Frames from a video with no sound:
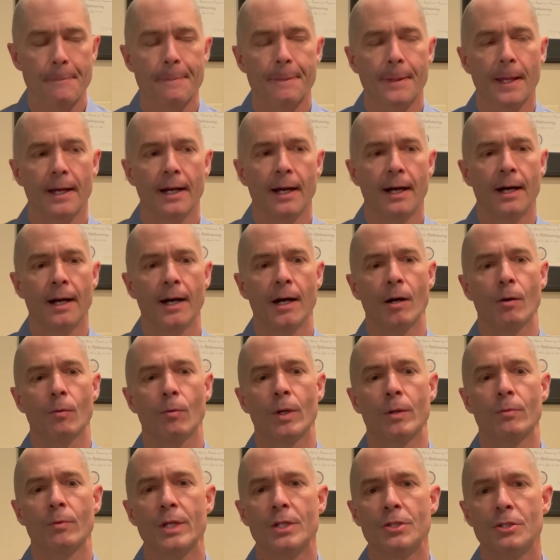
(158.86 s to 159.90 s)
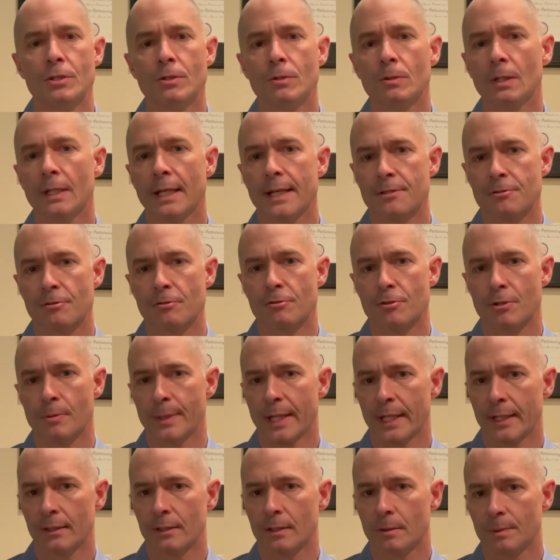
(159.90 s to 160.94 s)
Uh, when we do laser
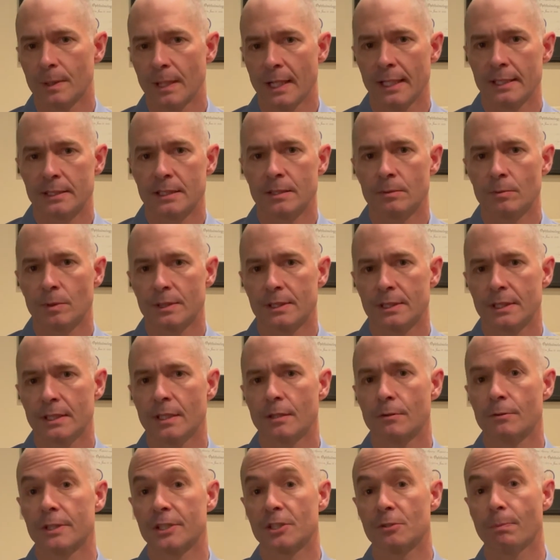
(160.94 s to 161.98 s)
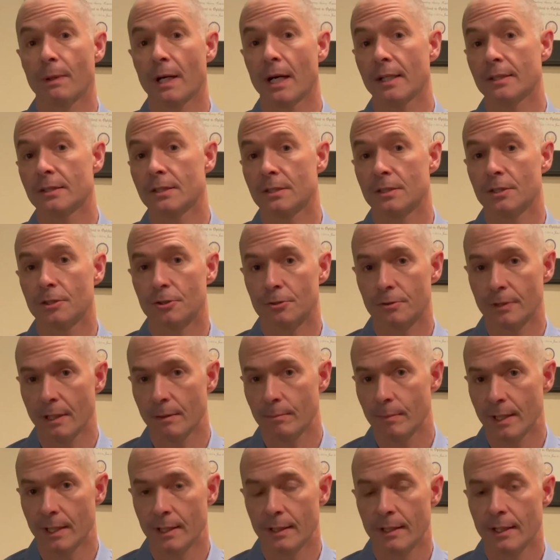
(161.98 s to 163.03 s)
trabeculoplasty, we'll see a response to
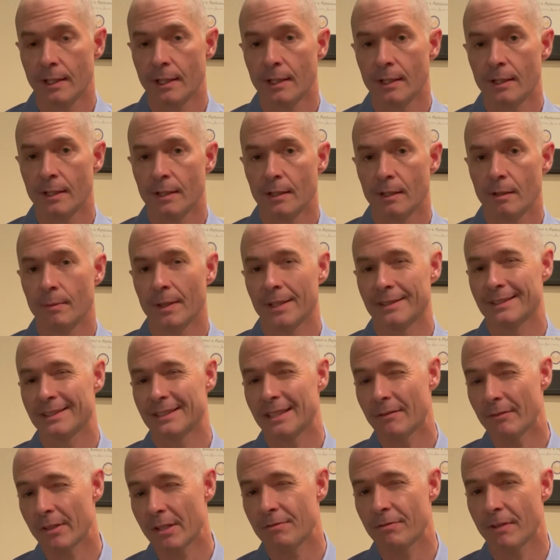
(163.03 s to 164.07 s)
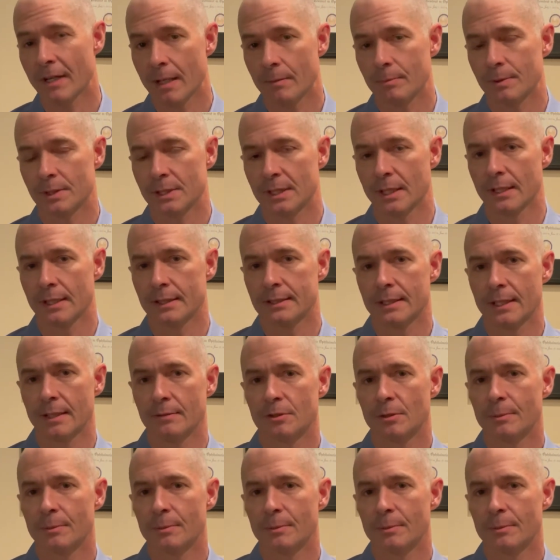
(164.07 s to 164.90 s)
treatment about 75% of the time.